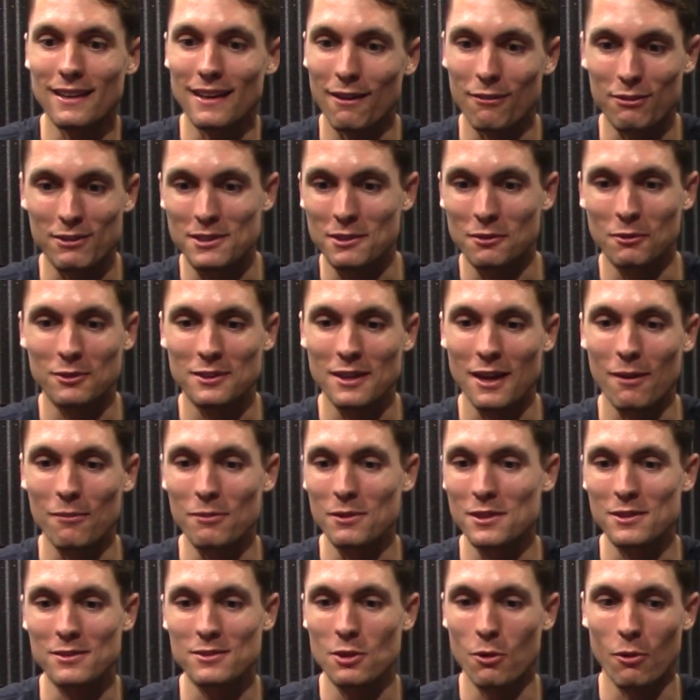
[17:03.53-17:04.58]
me in every single
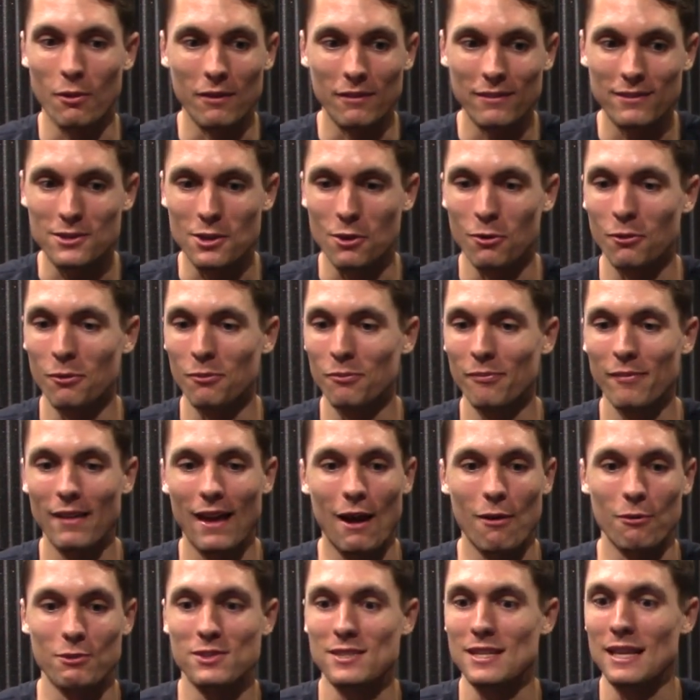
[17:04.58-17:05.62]
time. So
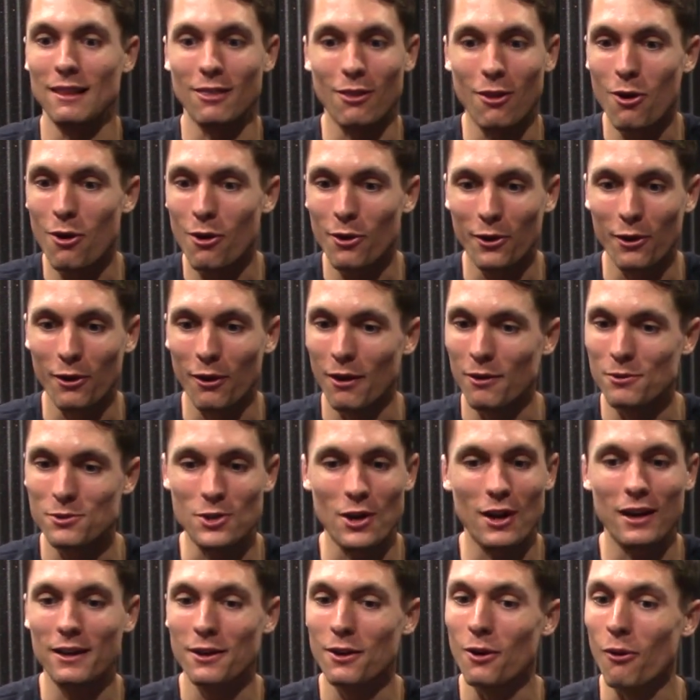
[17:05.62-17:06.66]
I would sit longer, I
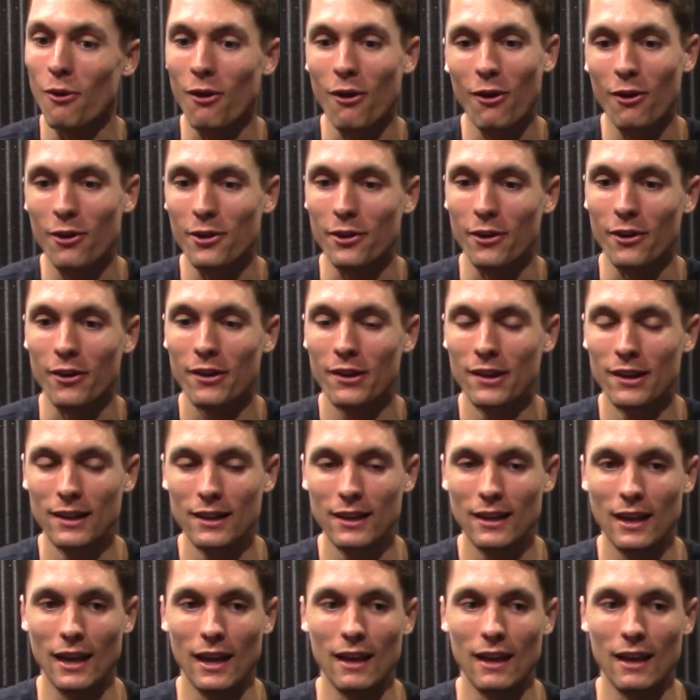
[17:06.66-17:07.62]
would try to go harder.